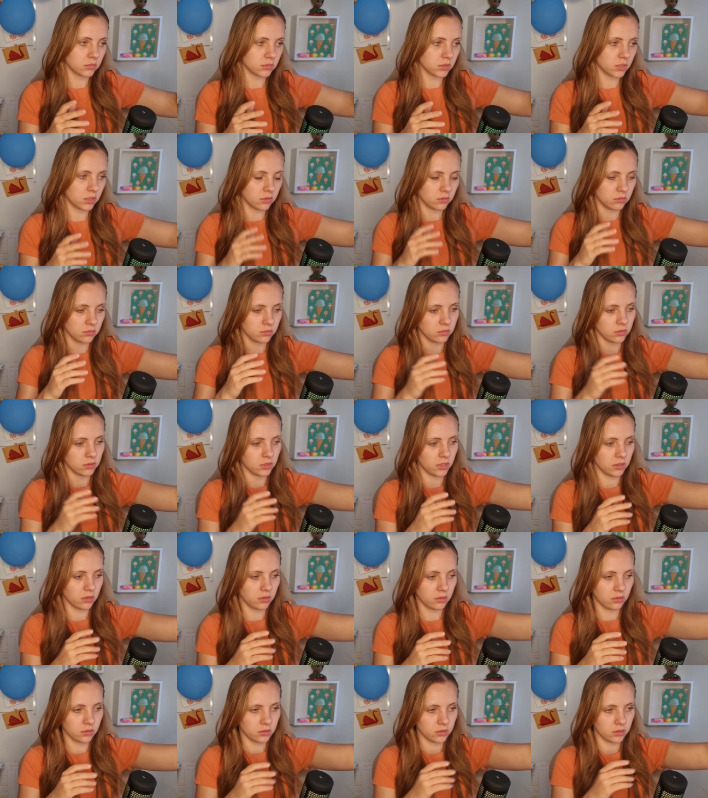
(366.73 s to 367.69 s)
I don't know,
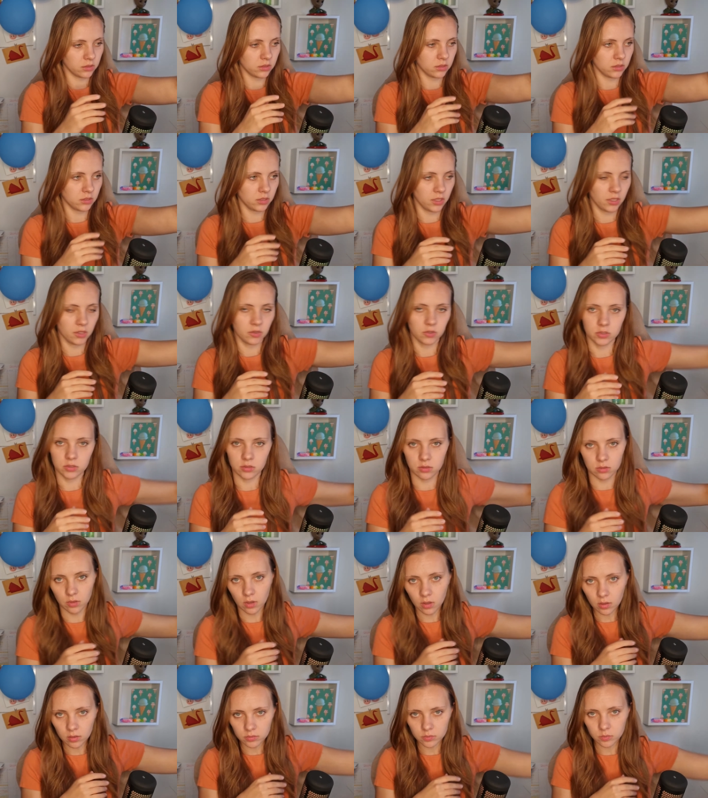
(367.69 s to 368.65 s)
like, uh, here's
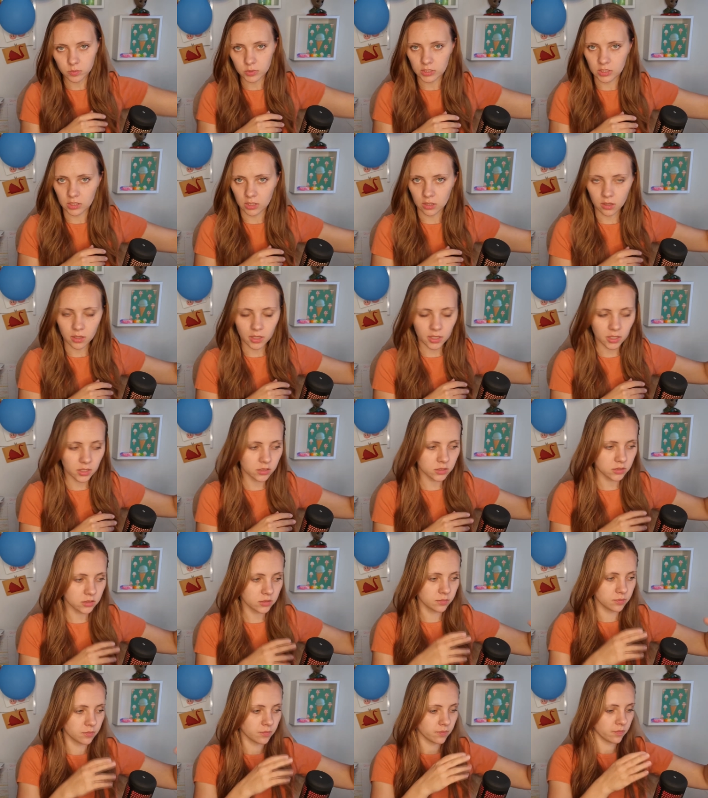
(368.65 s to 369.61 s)
the road with the
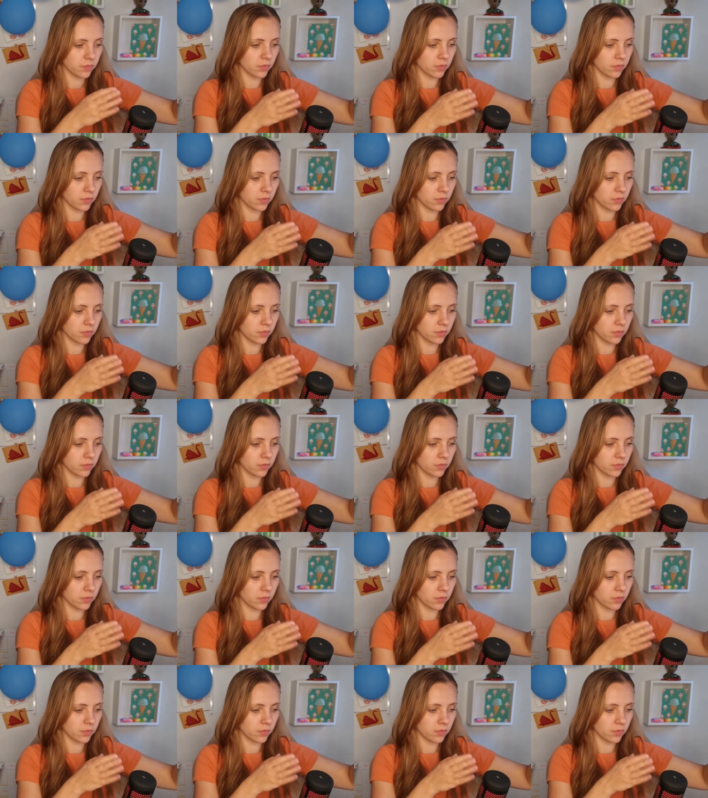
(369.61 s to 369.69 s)
cars